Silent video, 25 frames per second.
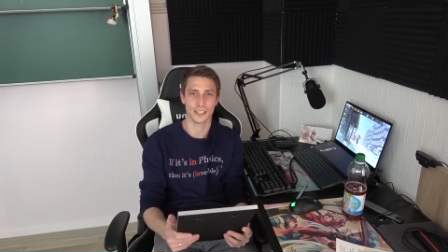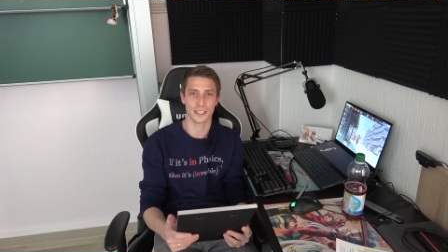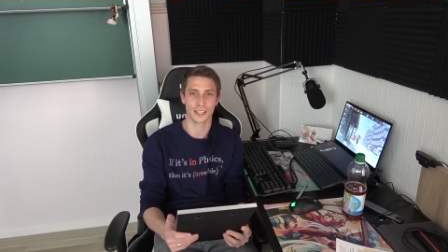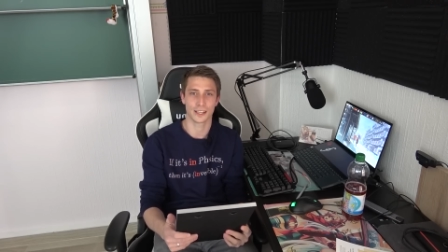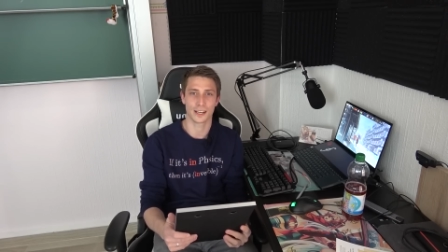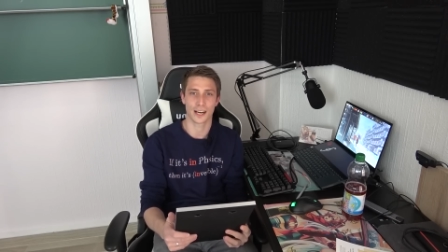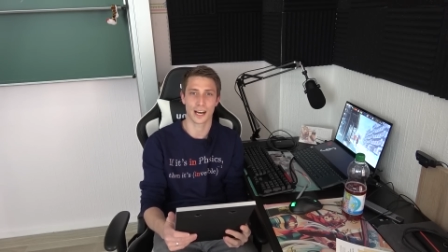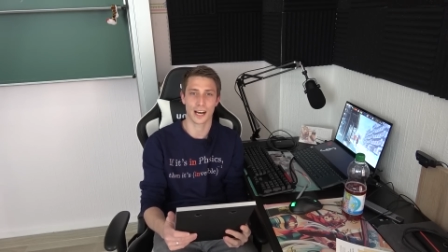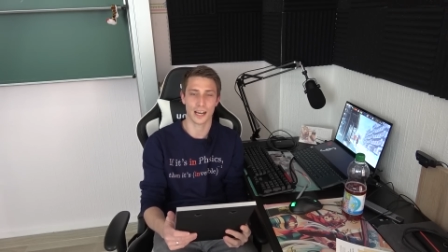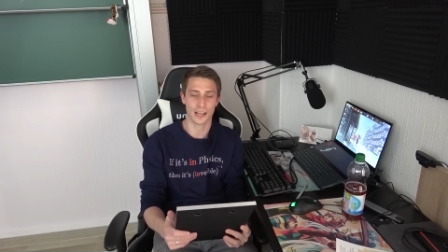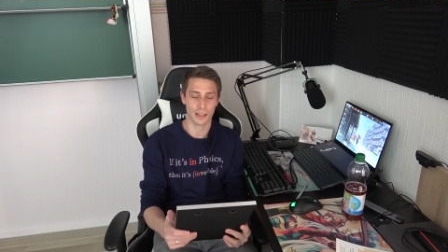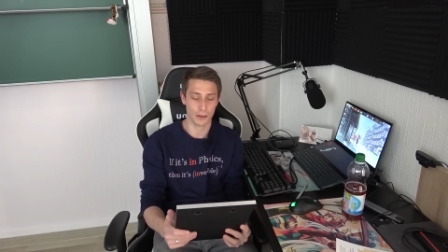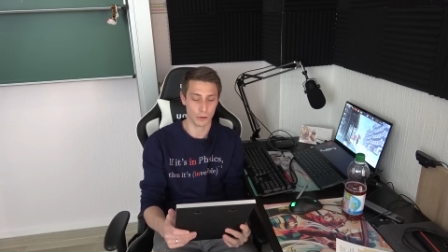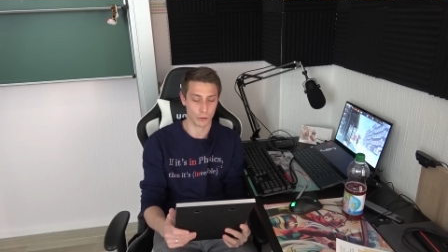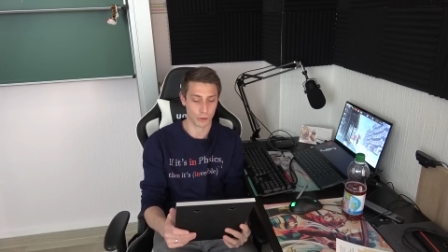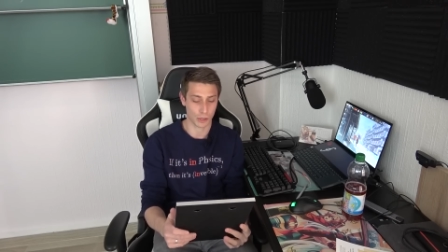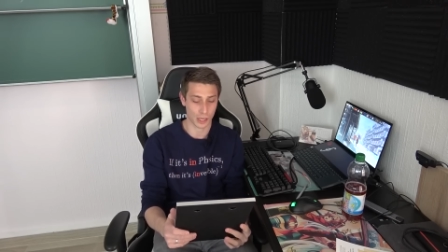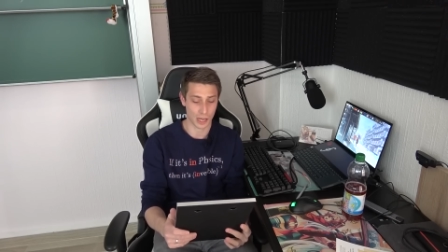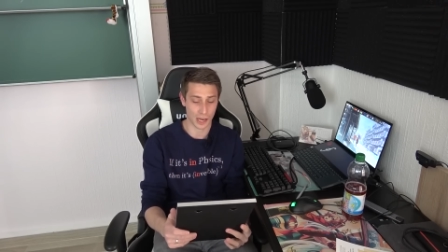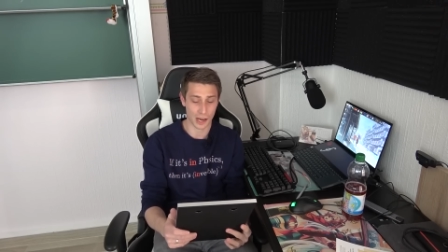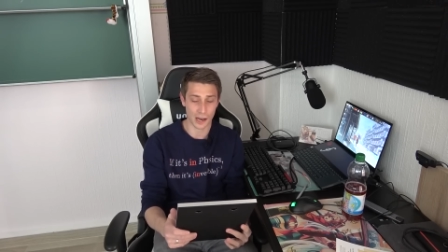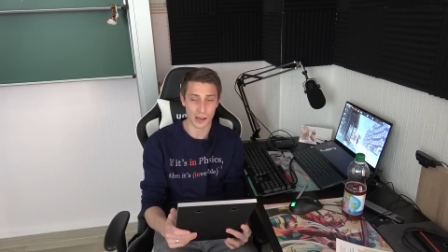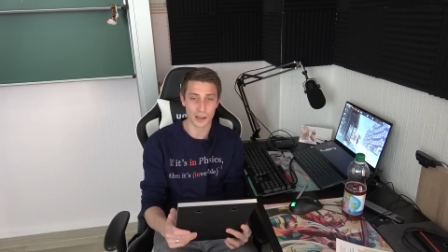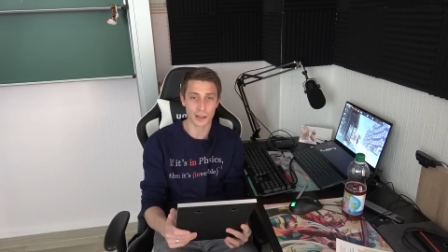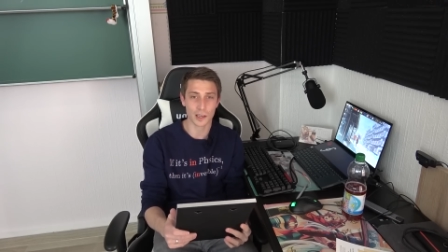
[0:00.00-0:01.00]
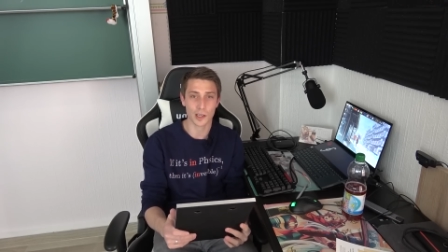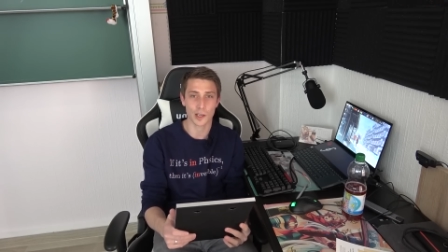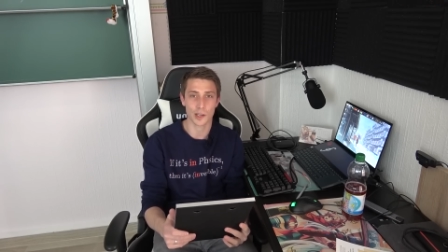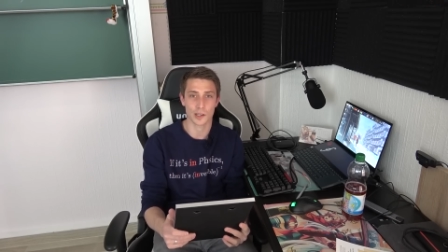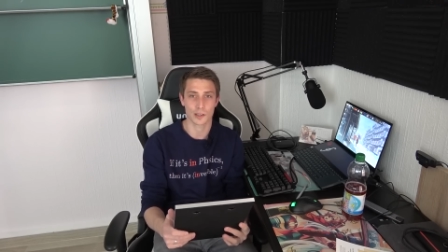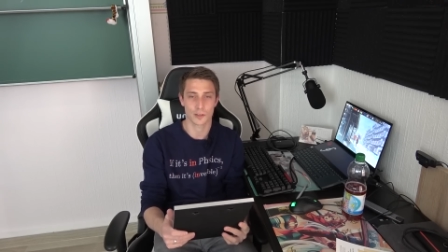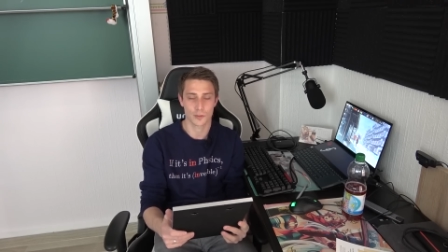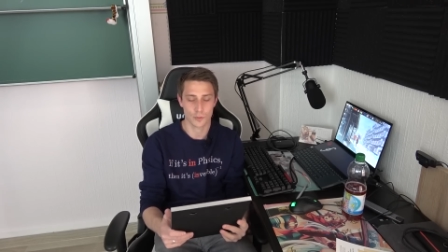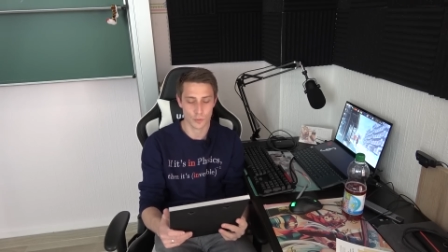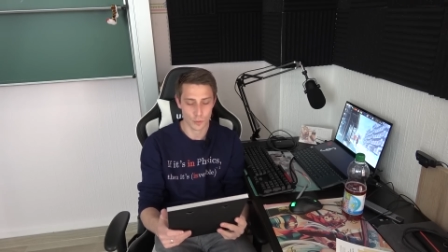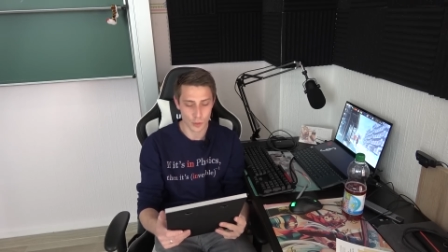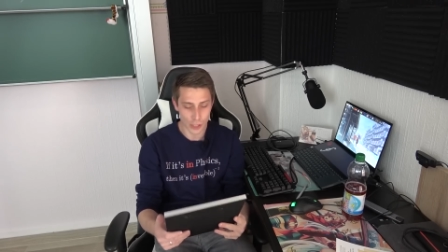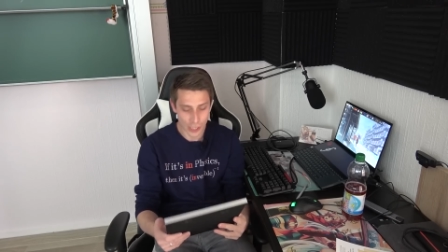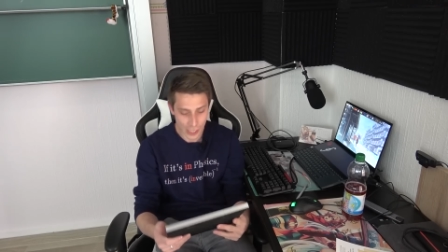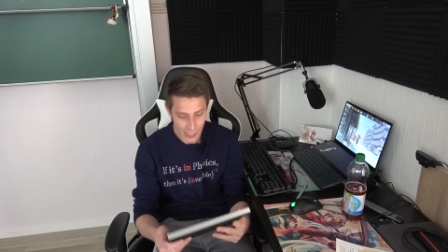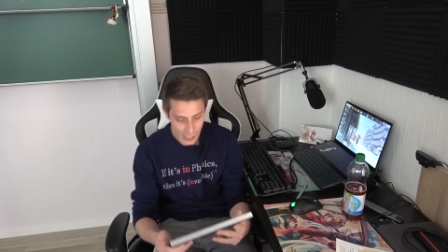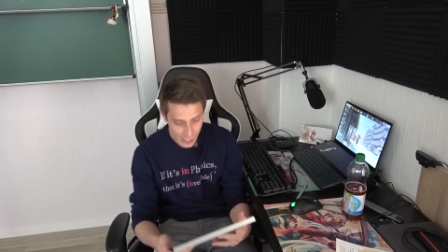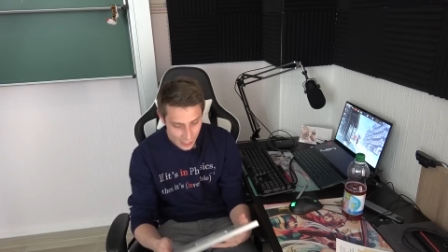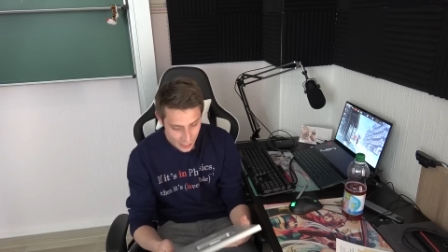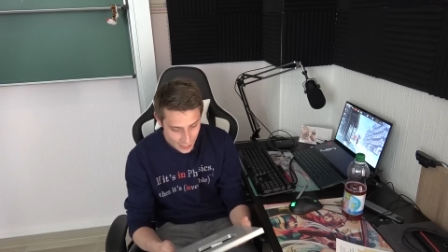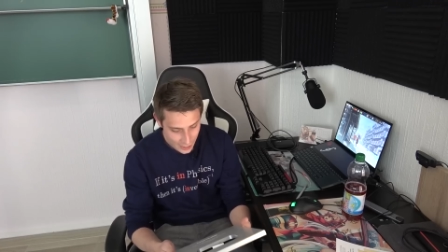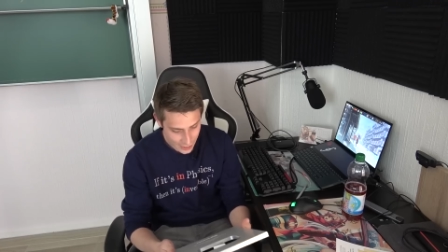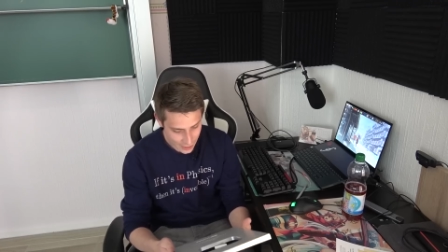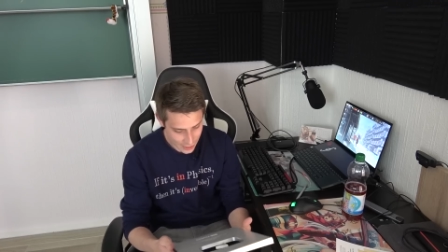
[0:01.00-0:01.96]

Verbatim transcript: I look ugly as frick.